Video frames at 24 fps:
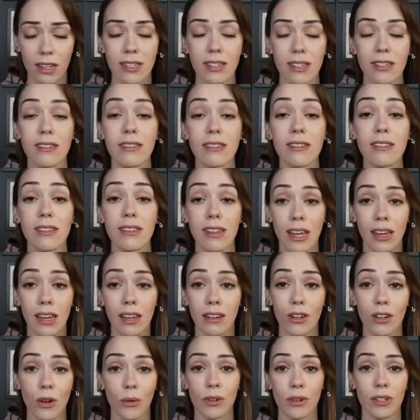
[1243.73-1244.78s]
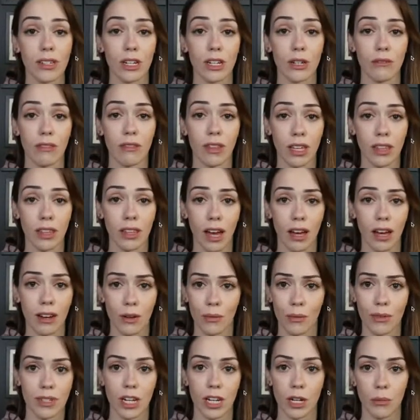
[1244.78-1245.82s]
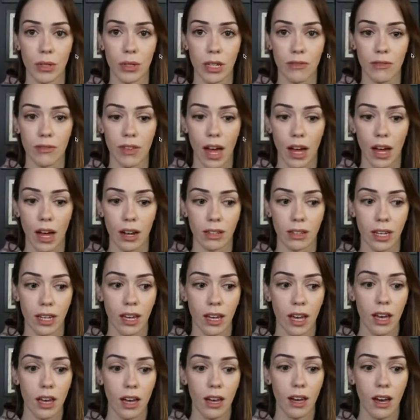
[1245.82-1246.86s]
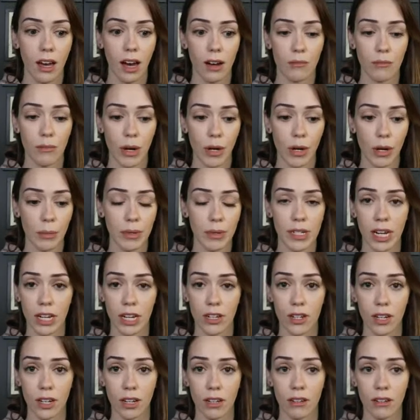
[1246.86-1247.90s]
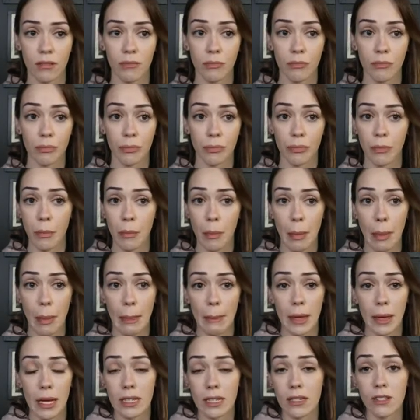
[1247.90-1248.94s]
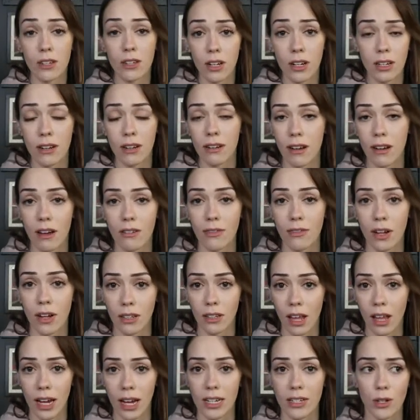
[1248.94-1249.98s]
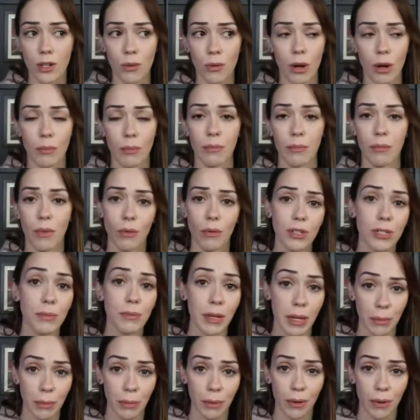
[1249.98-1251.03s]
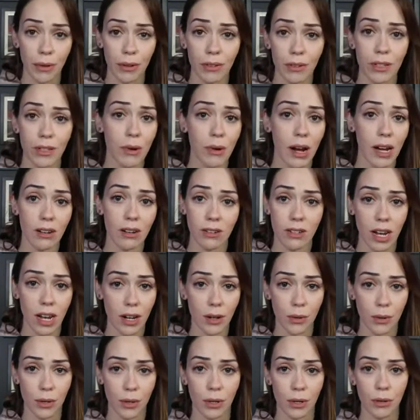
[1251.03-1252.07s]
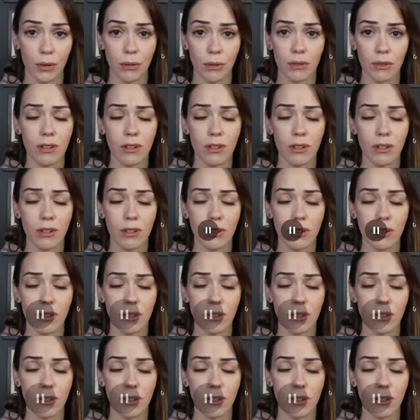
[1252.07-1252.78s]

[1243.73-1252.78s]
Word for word: That's insane. No one's gonna think that. No one's gonna believe that. Like, my reputation is good enough online to where most people, the ride or die crew, they're